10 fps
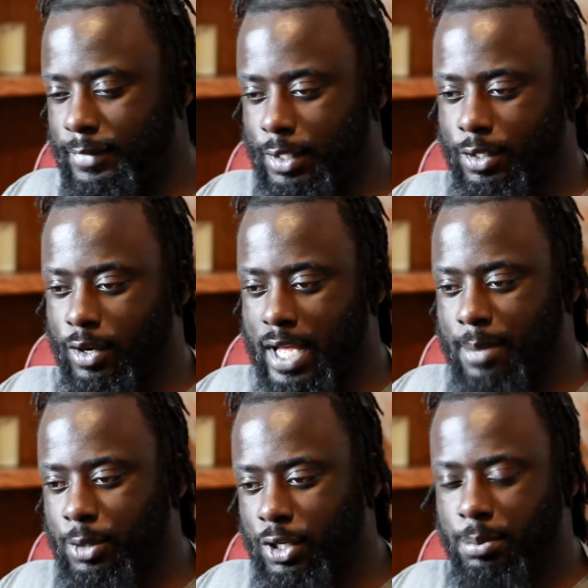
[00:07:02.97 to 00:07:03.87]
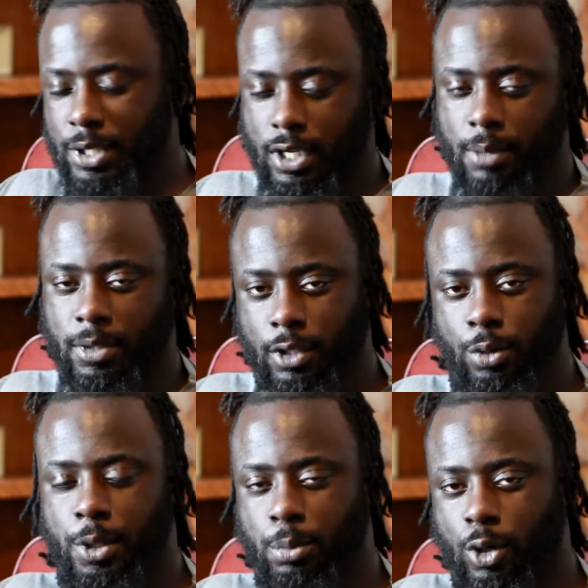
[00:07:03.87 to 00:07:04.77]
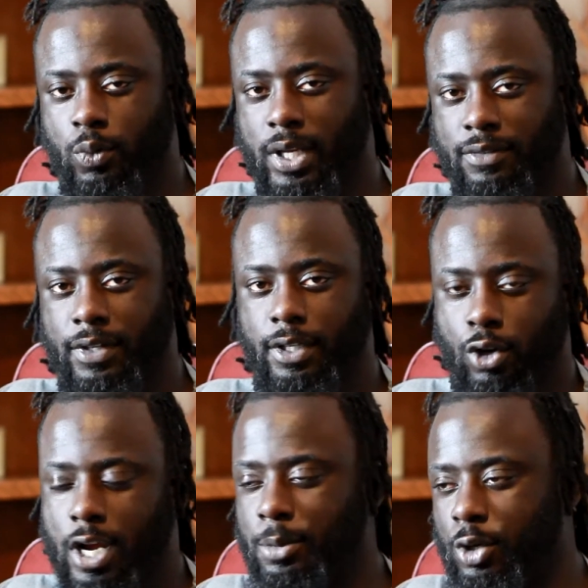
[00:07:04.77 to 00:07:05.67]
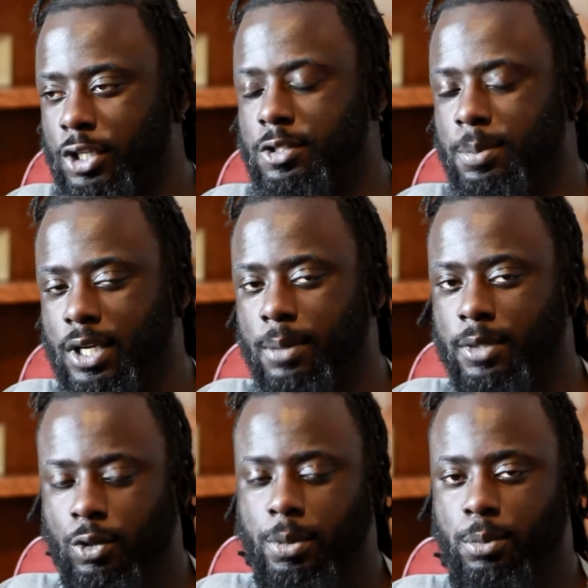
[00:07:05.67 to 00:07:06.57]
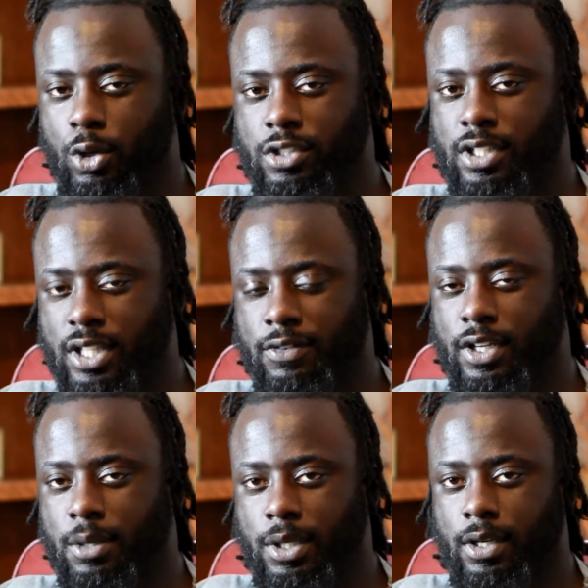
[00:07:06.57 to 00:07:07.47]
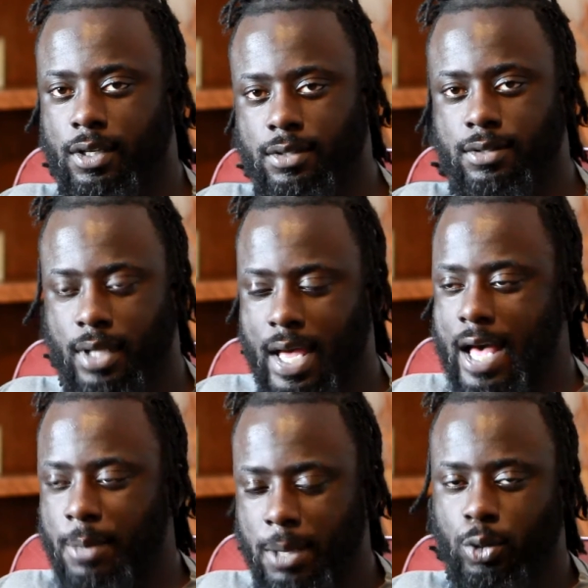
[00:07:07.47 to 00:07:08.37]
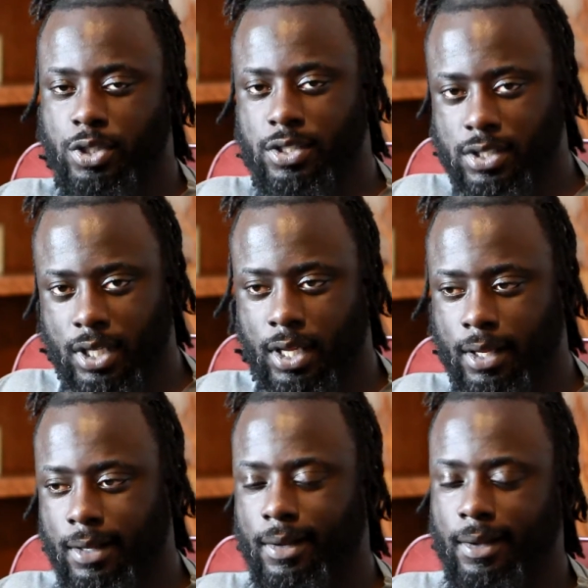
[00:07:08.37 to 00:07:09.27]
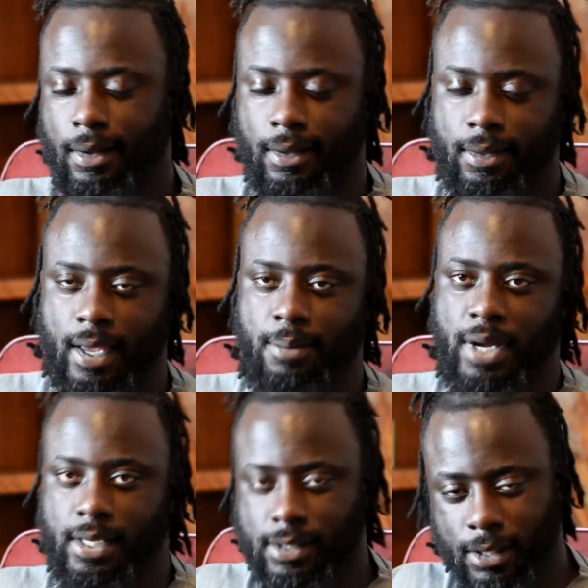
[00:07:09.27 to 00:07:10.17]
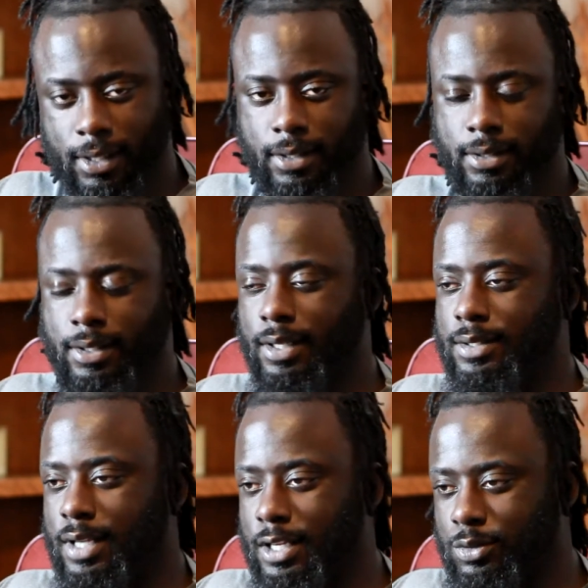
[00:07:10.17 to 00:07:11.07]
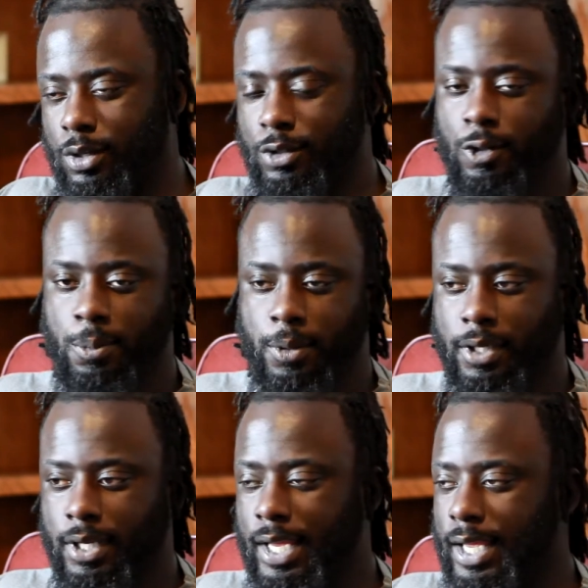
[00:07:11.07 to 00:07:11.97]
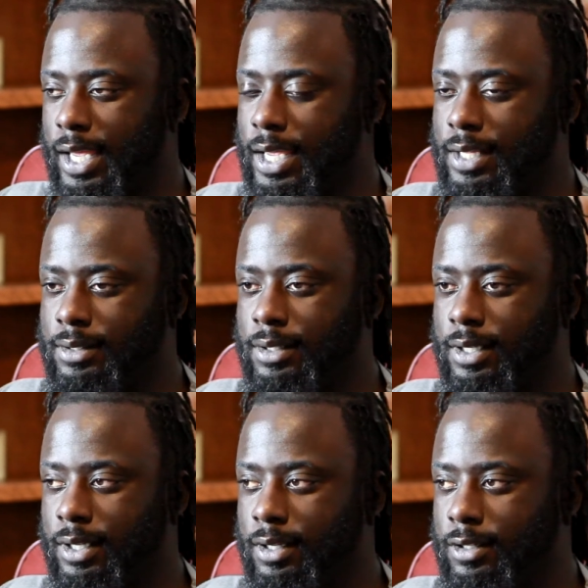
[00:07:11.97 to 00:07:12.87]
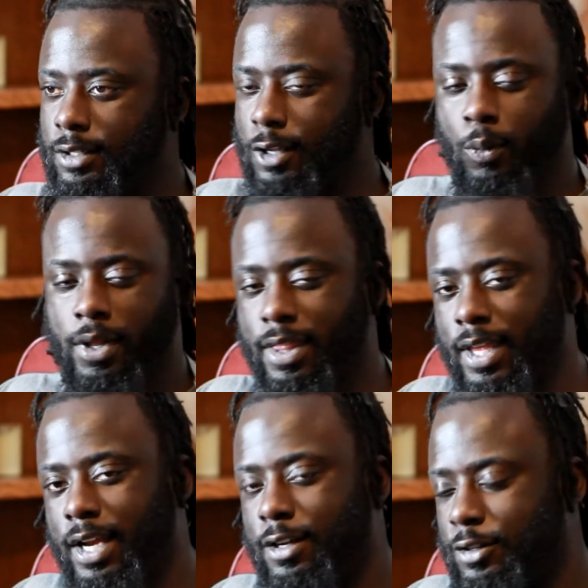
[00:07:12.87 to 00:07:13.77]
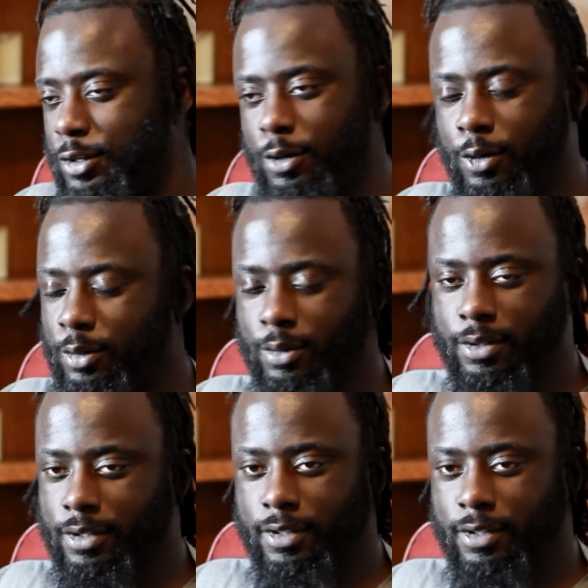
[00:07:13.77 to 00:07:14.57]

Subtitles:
you know, I'm going to become a little bit more relevant, or I'm going to become a little bit more significant because I'm able to say that my son is Olajuwon Cooper. And no one there knew